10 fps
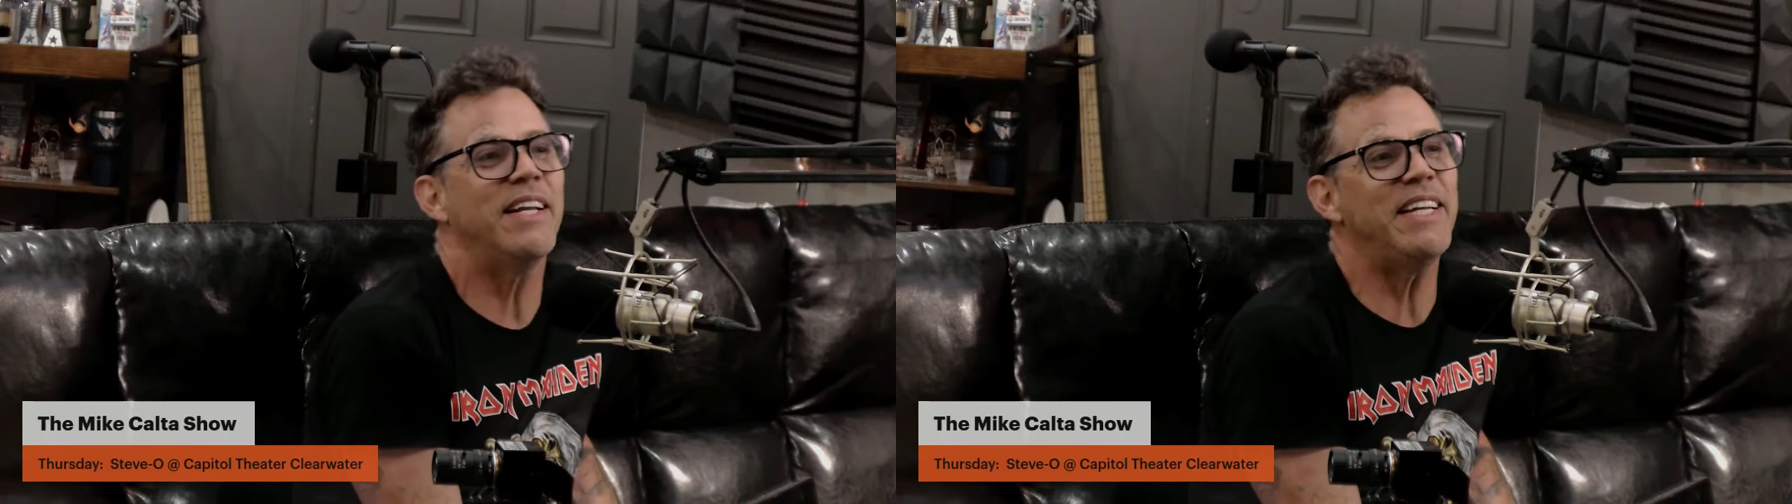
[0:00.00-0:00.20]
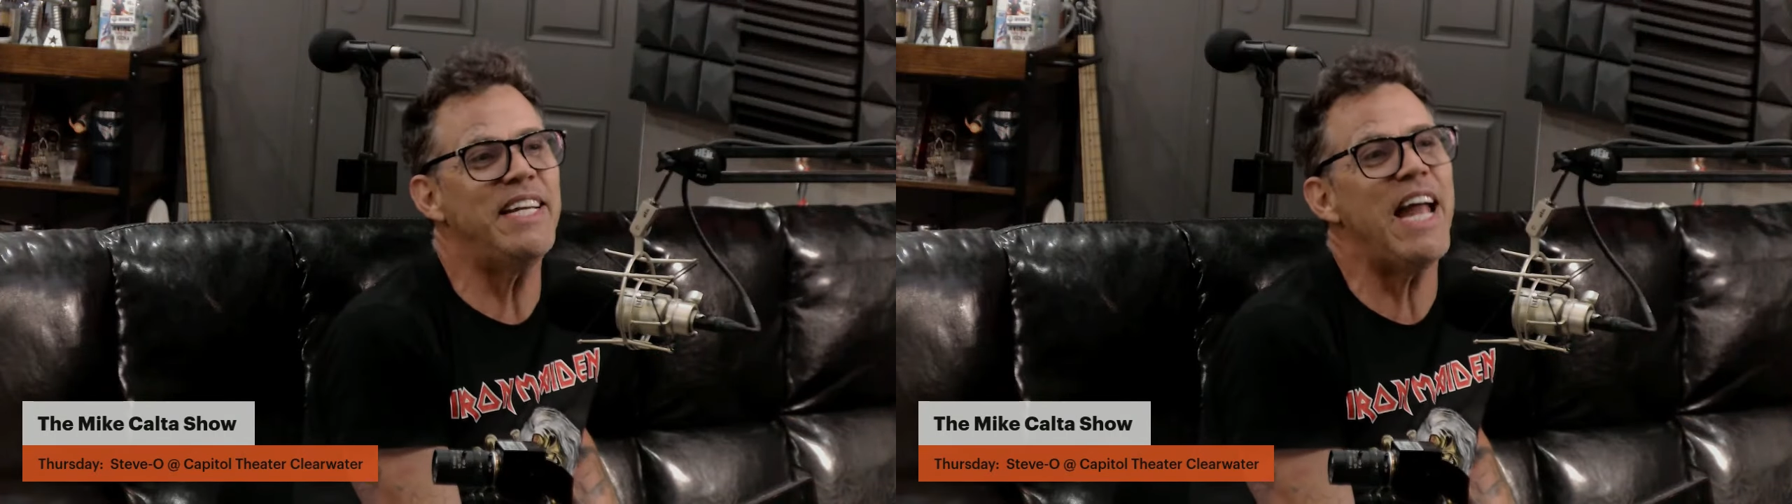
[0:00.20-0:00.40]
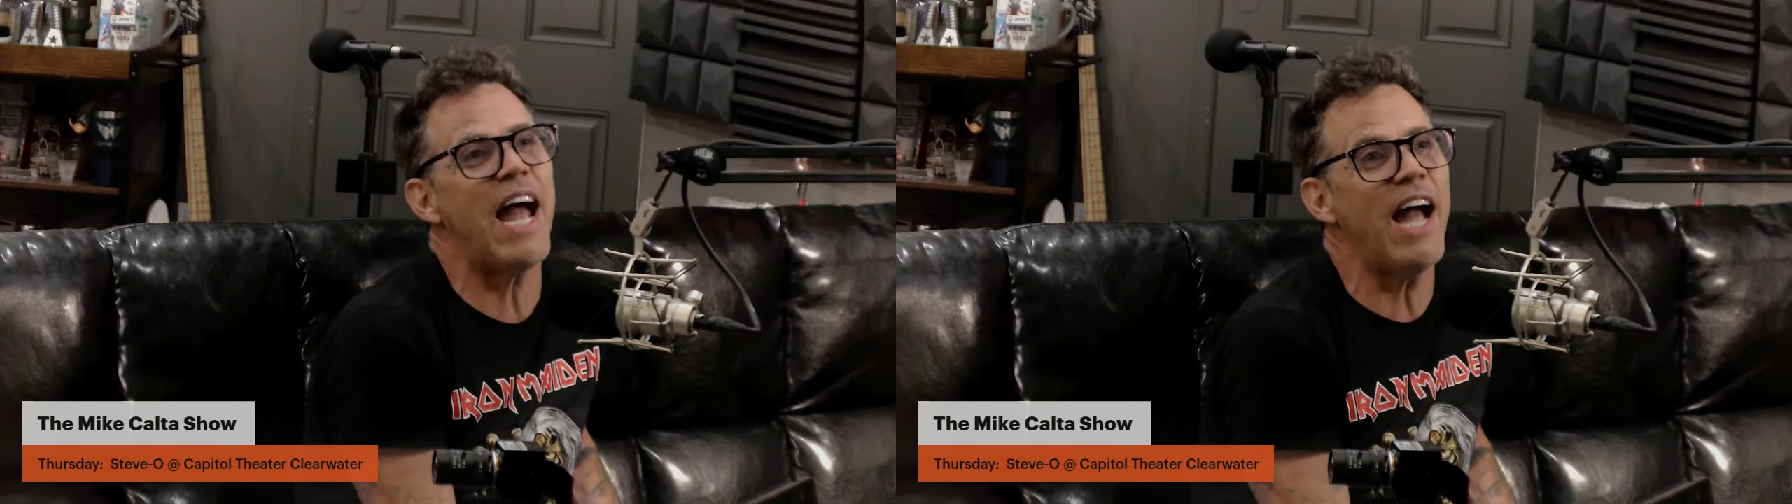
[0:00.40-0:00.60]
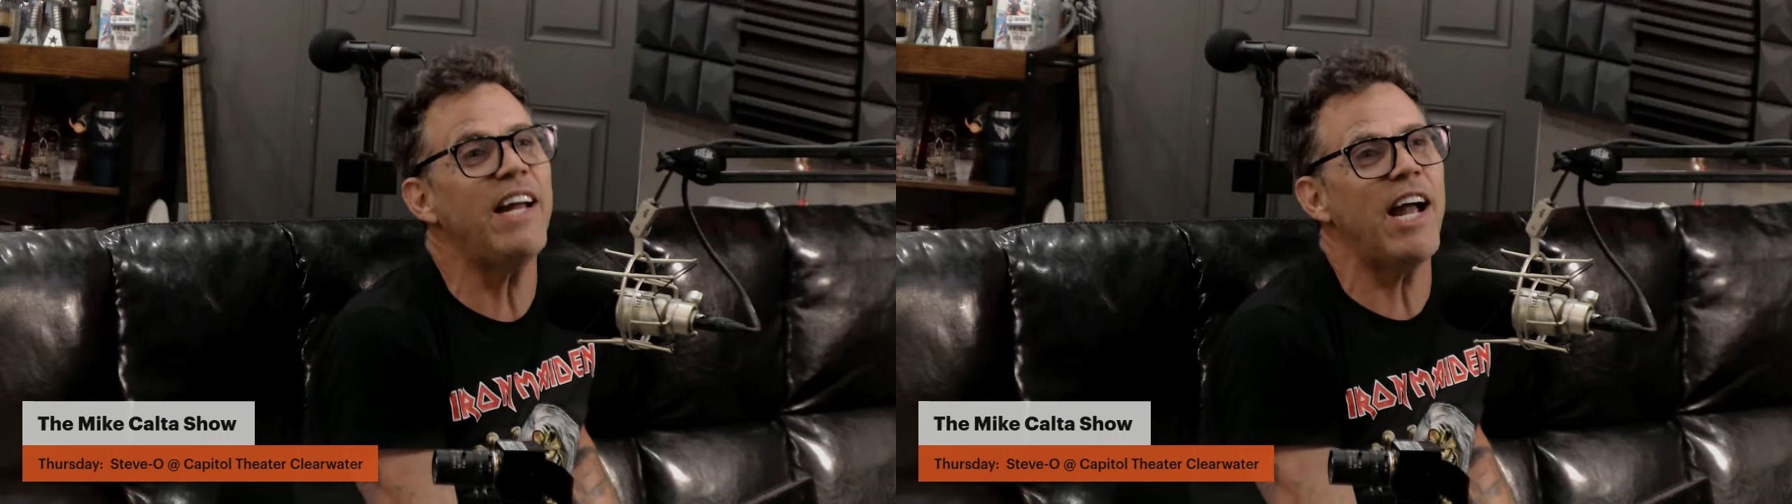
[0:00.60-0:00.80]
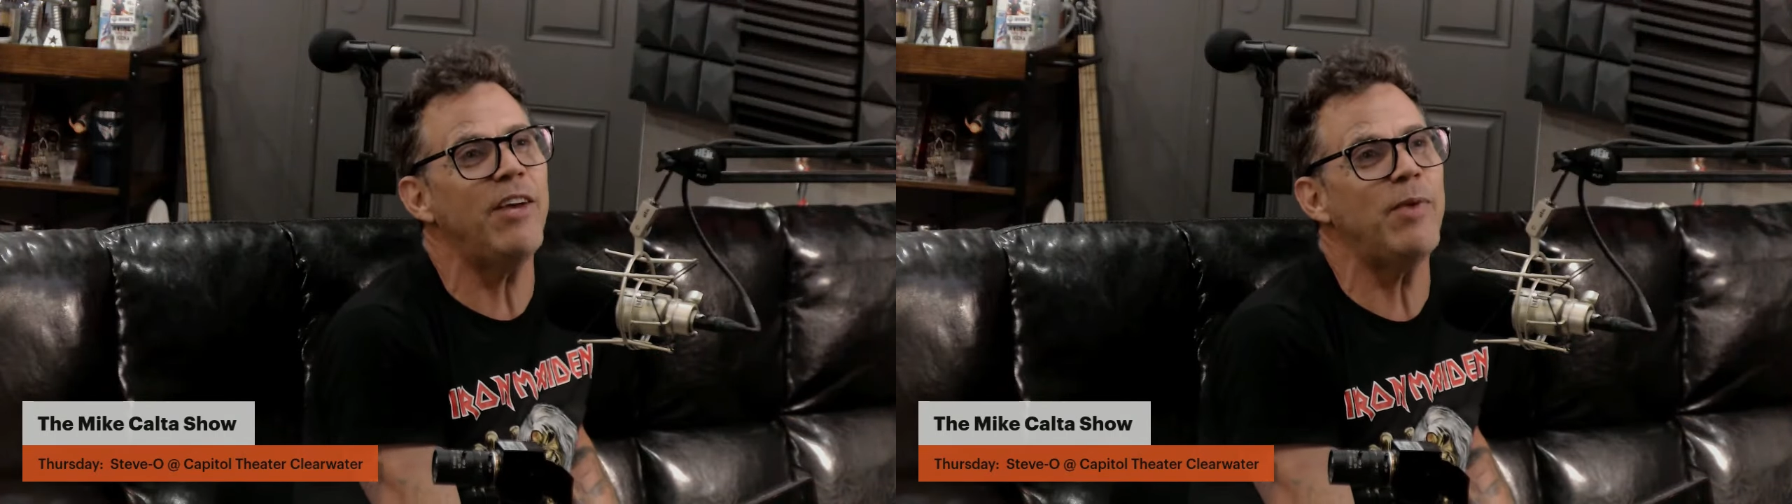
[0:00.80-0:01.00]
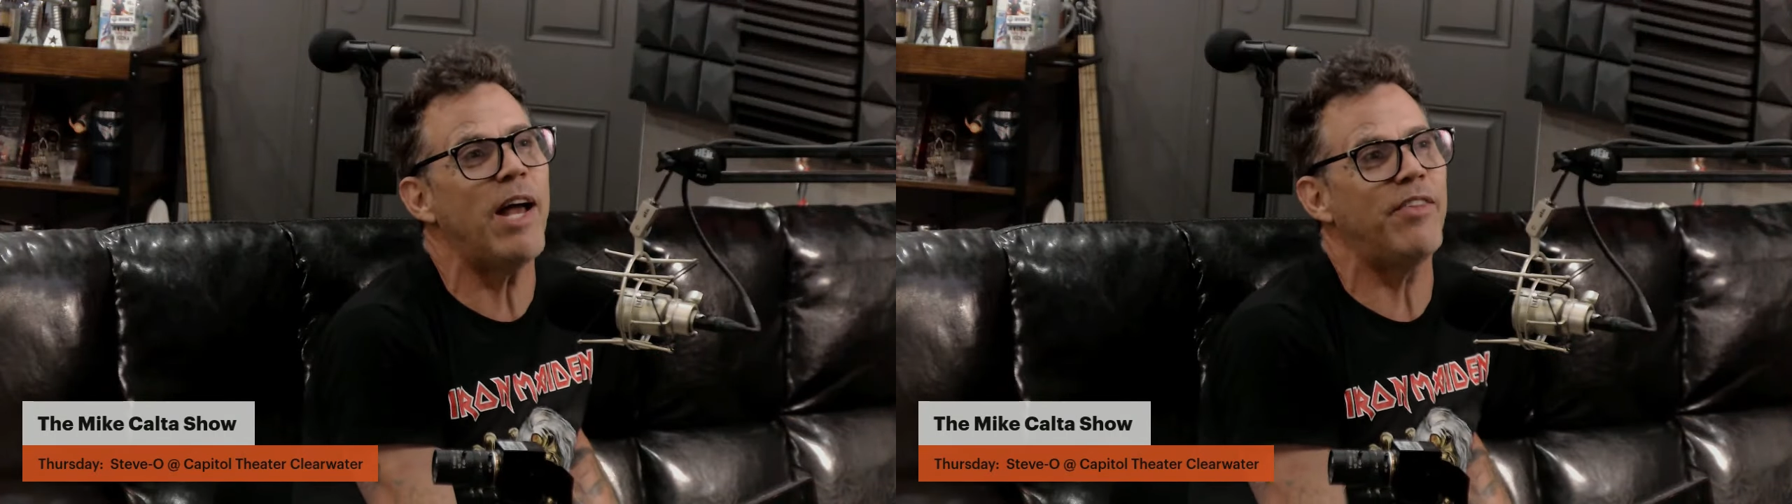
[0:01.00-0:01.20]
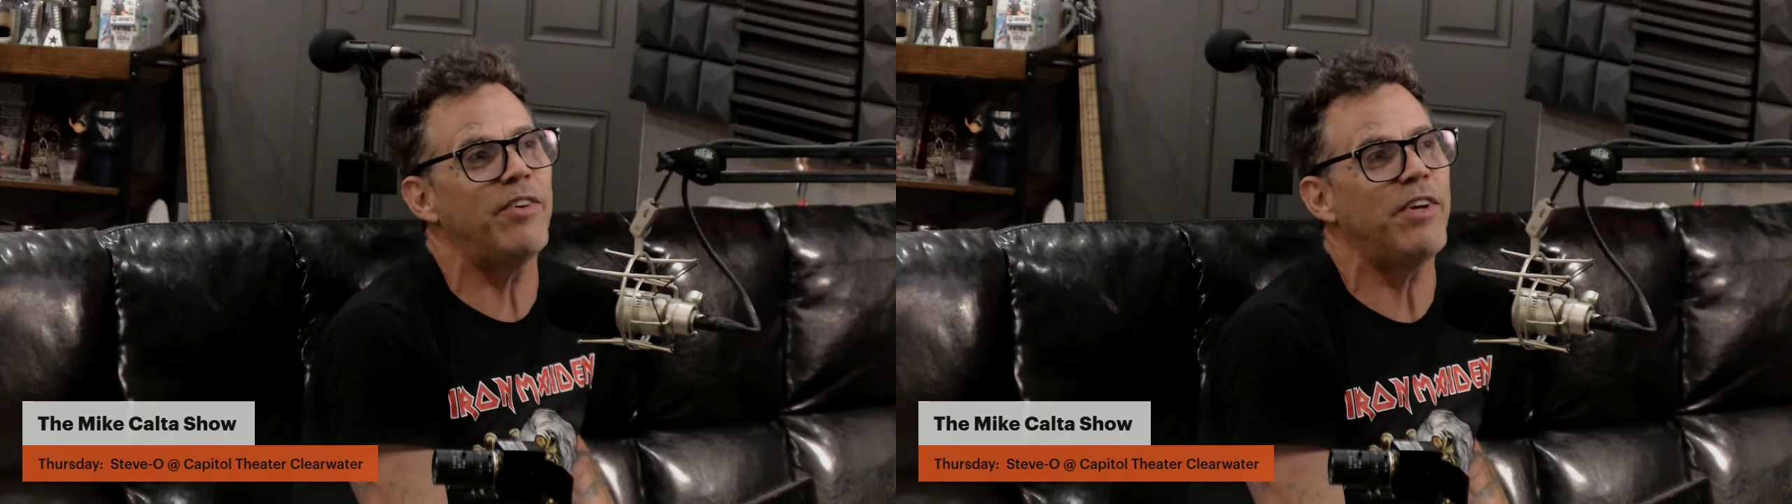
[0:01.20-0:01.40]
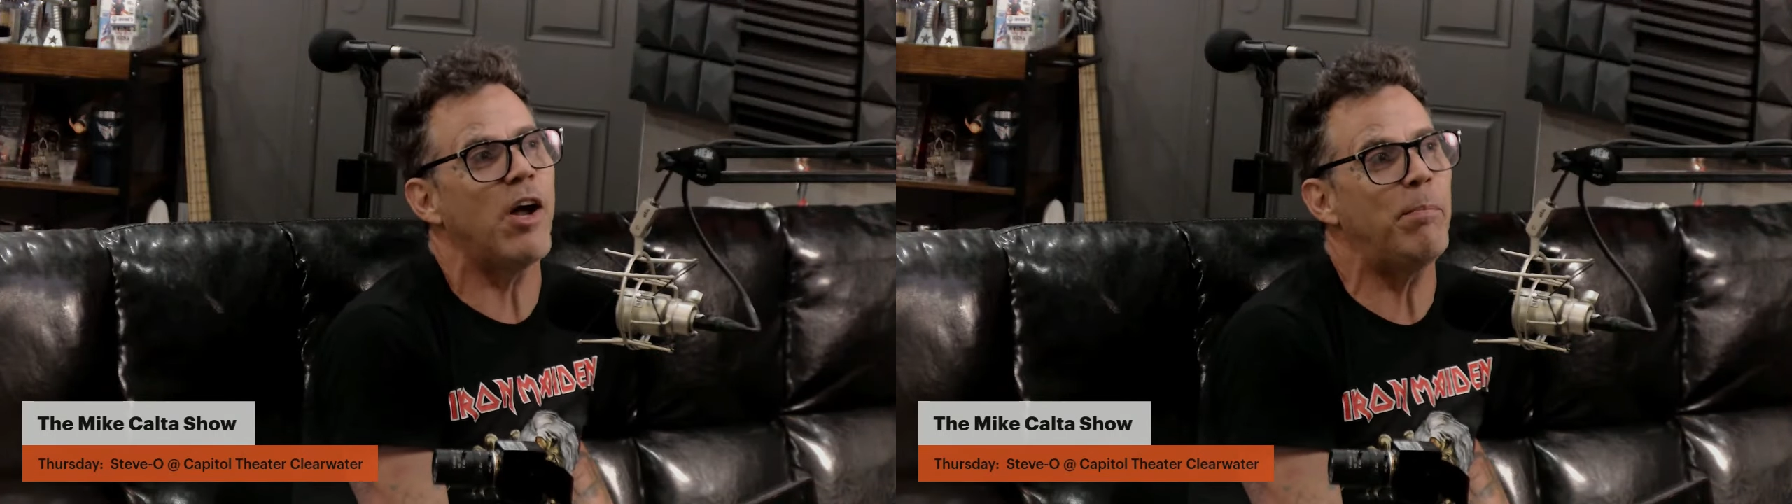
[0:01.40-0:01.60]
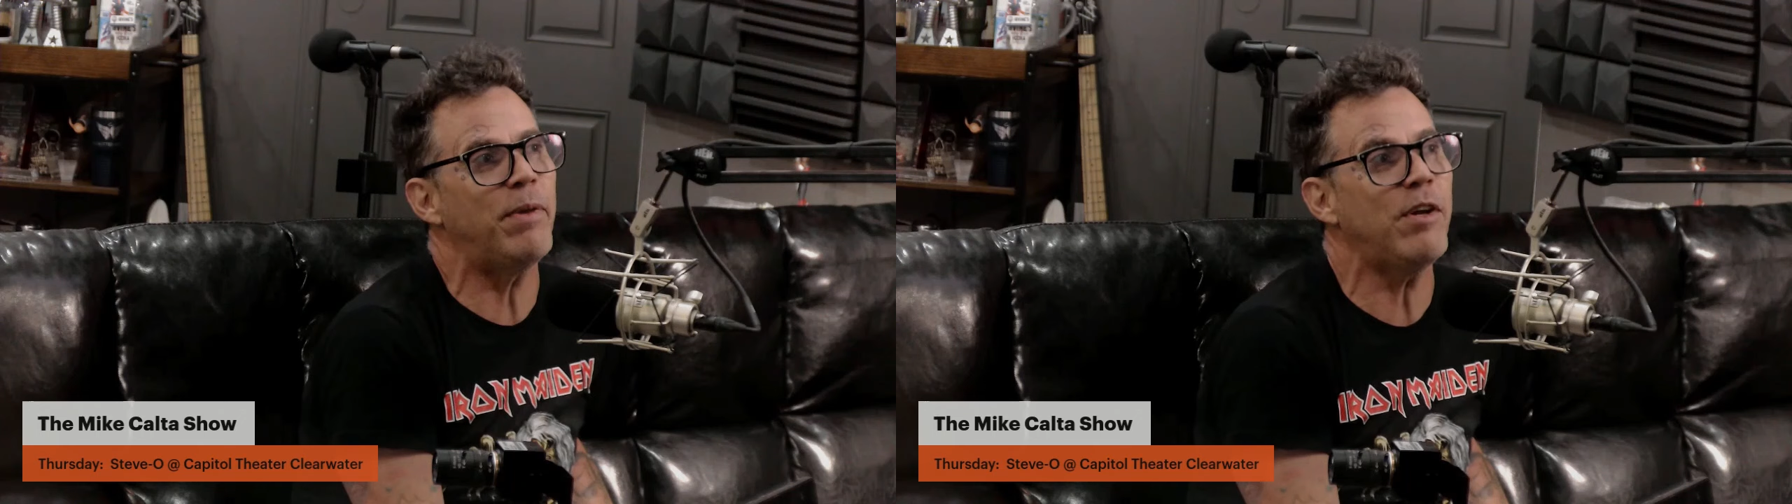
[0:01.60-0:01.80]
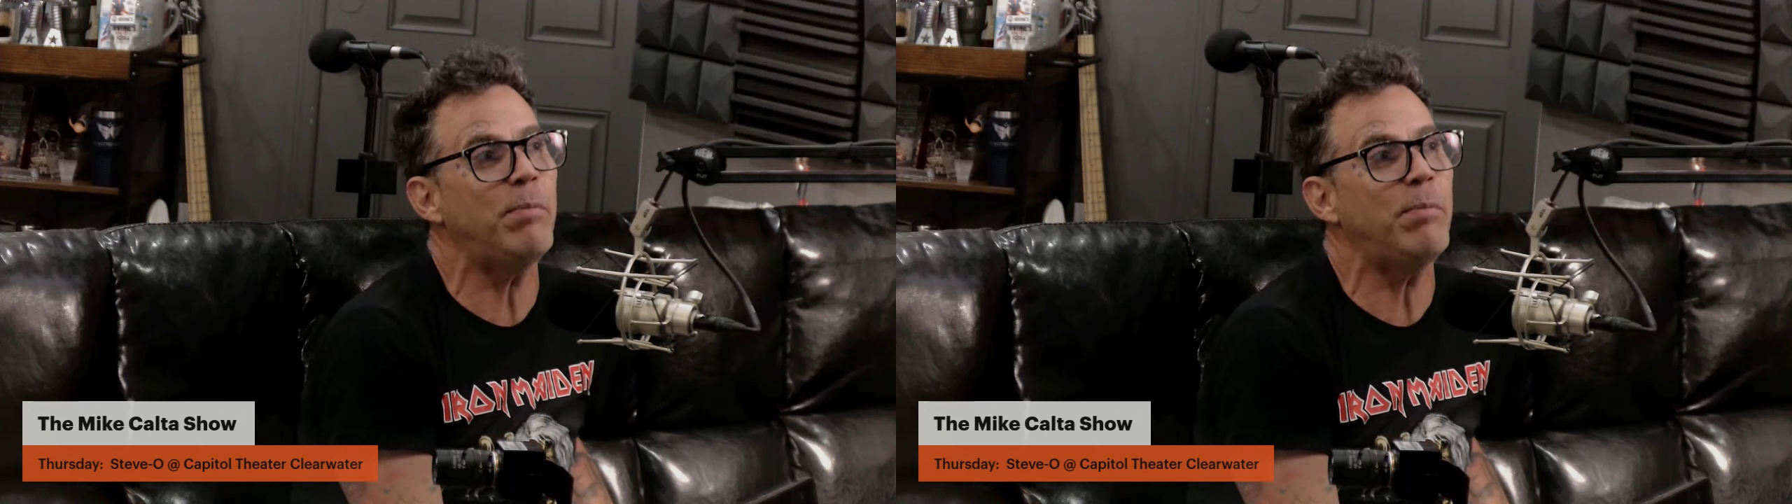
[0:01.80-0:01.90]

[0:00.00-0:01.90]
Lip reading: Yeah, I'd rather not. Okay.